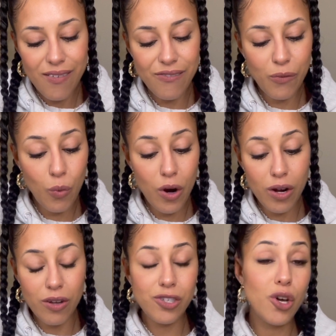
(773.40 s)

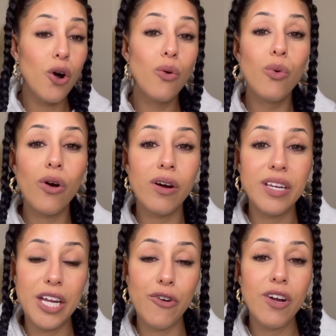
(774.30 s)
we're
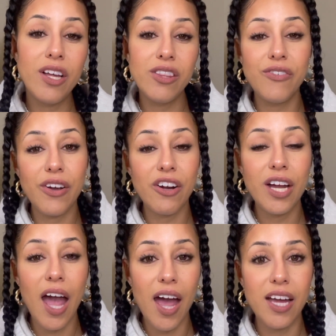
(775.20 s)
nearing the very
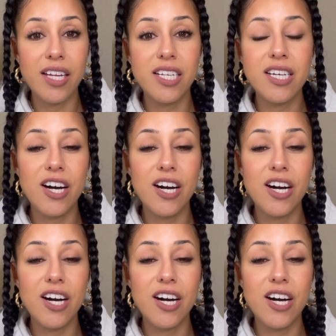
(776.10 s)
end